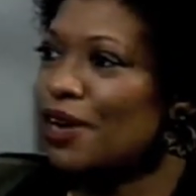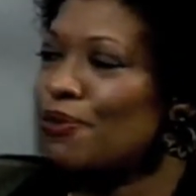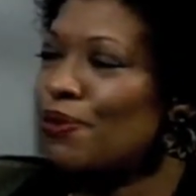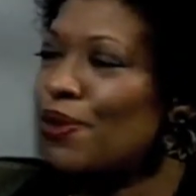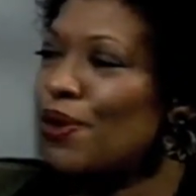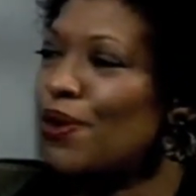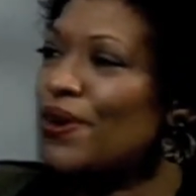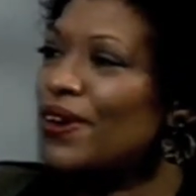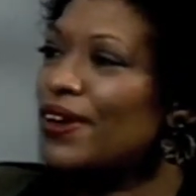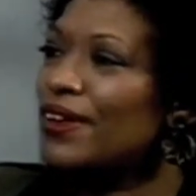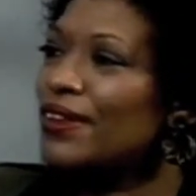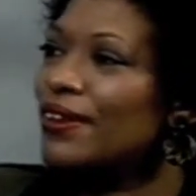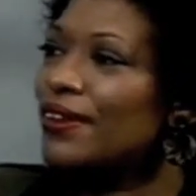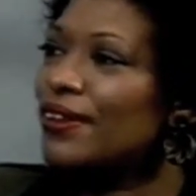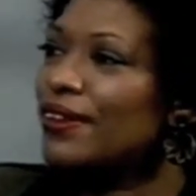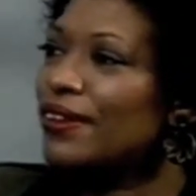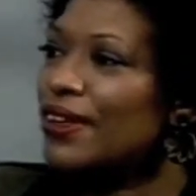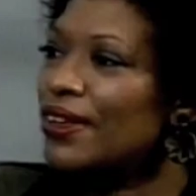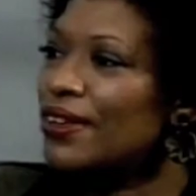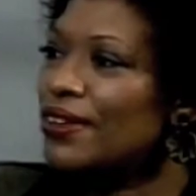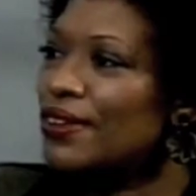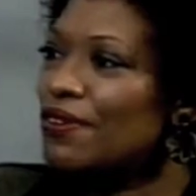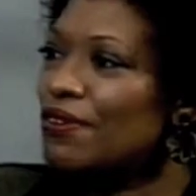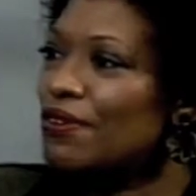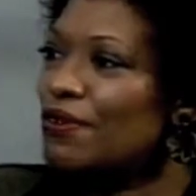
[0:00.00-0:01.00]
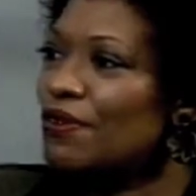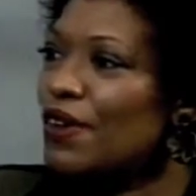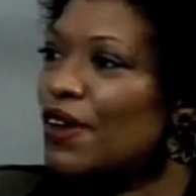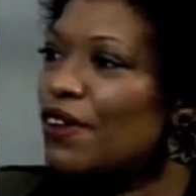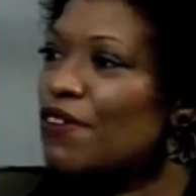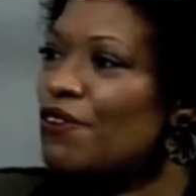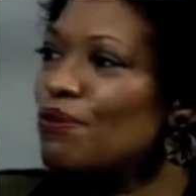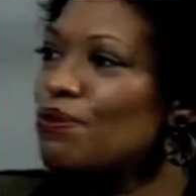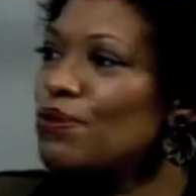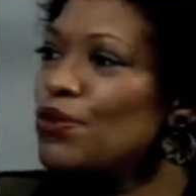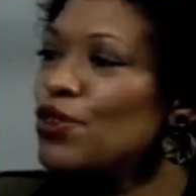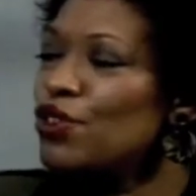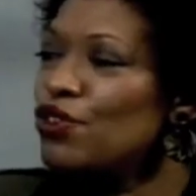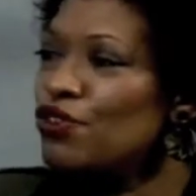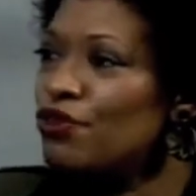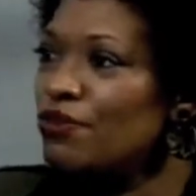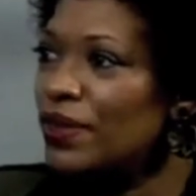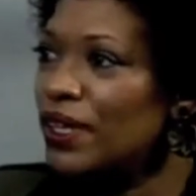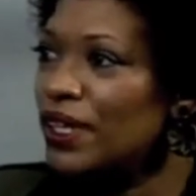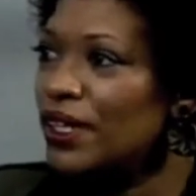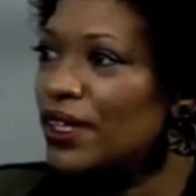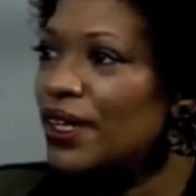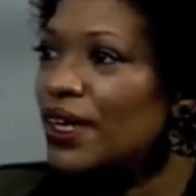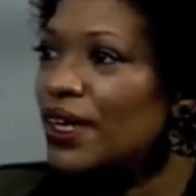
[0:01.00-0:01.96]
poet in the sense of movement.